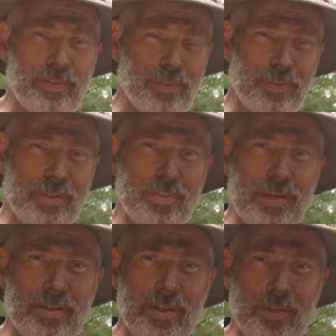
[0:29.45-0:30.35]
you've heard this
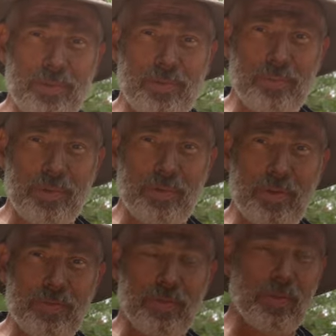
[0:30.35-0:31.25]
many times if you've been
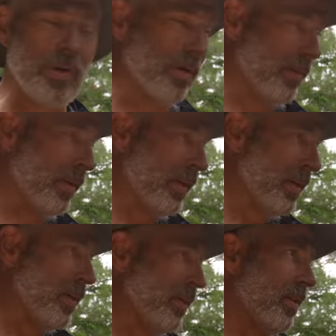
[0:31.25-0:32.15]
around for a while, but
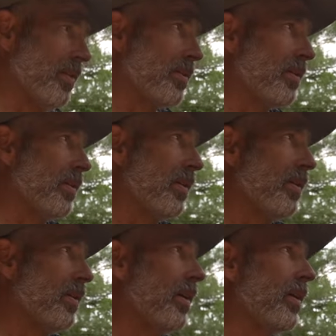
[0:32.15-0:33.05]
this
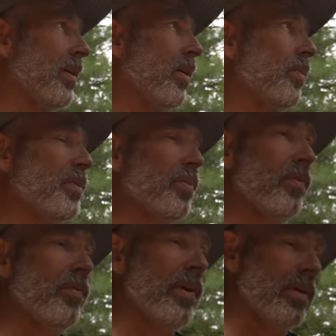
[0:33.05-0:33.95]
helps
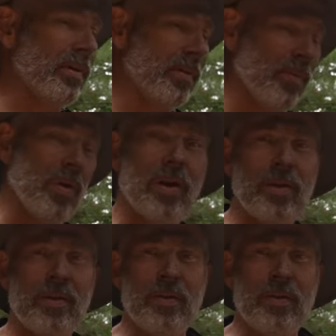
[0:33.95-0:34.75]
prevent rot.